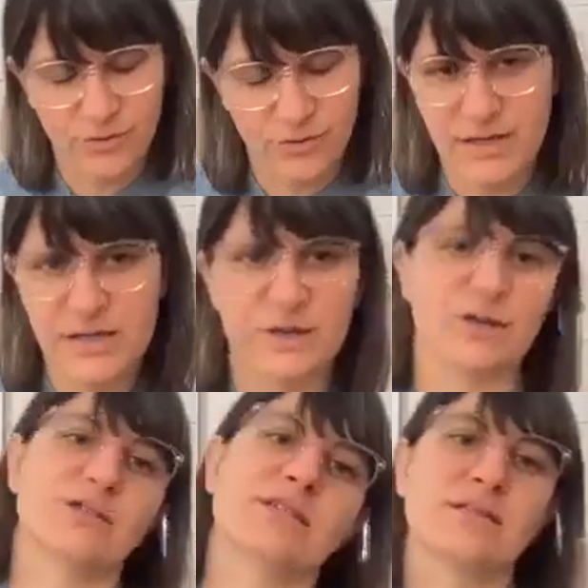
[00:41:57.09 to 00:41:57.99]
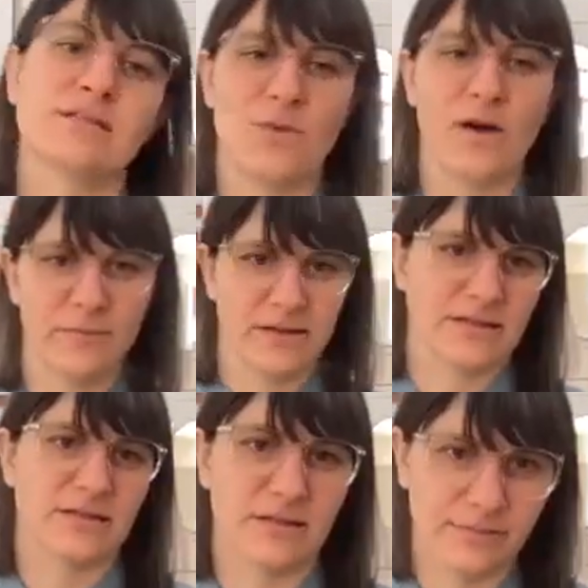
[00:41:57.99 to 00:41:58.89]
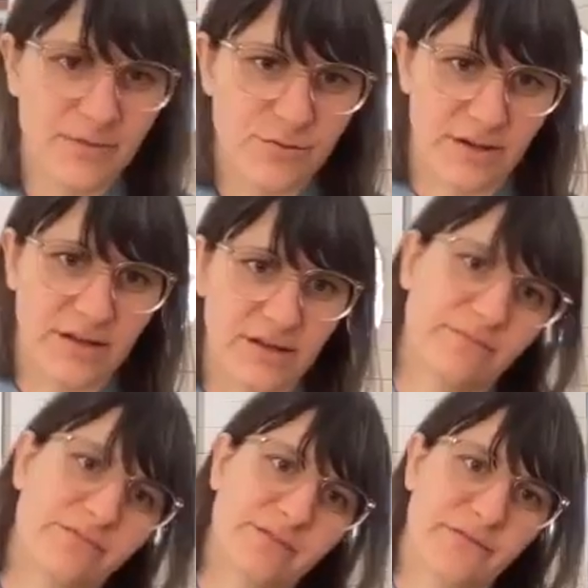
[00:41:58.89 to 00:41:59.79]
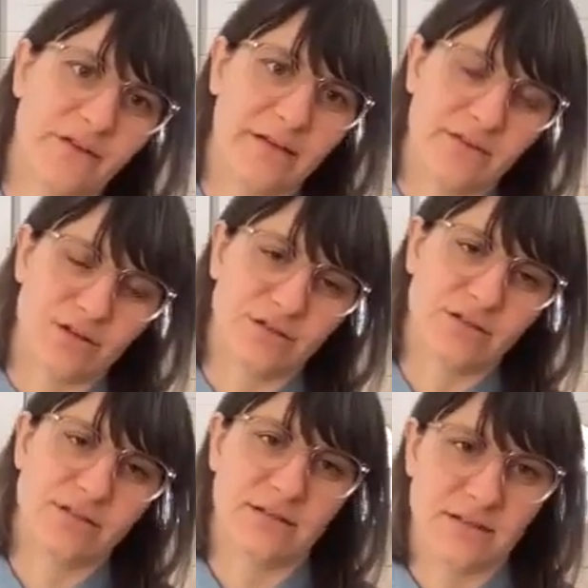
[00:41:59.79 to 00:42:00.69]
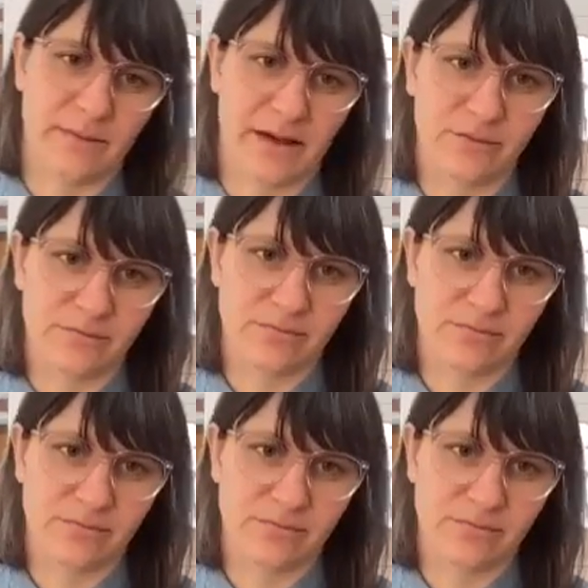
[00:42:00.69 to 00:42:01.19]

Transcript: 3 years, 12 months to 3 to 5 years is about.